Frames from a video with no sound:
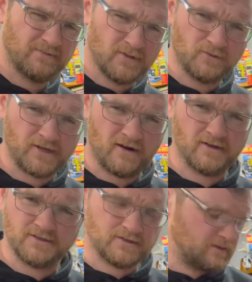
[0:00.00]
mil
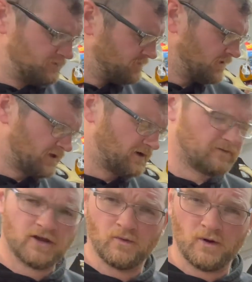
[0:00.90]
turrets. I don't even
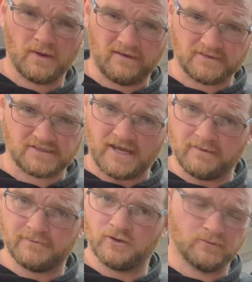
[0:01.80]
know why we have to state
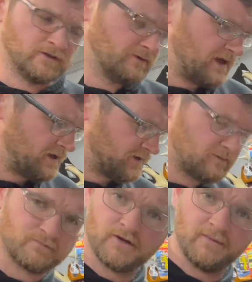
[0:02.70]
mil now. I
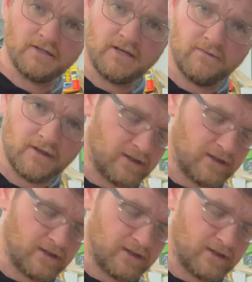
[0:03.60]
think pretty much everything